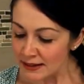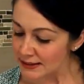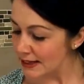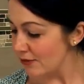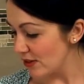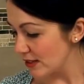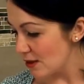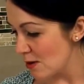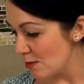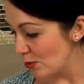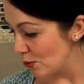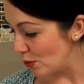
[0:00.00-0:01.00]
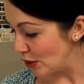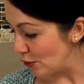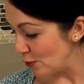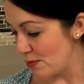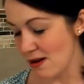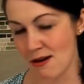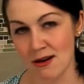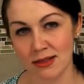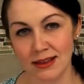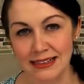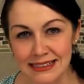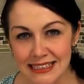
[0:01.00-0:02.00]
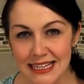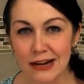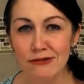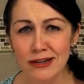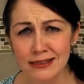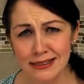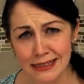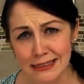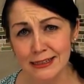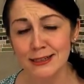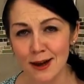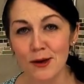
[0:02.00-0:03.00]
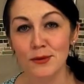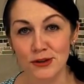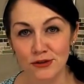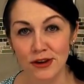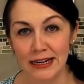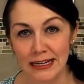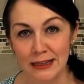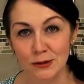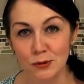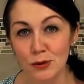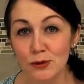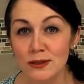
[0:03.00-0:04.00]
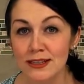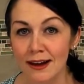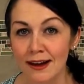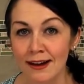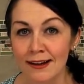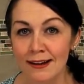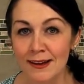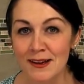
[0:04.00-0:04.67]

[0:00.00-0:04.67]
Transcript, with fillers: Say, for example, your bath is seriously slow at draining the water,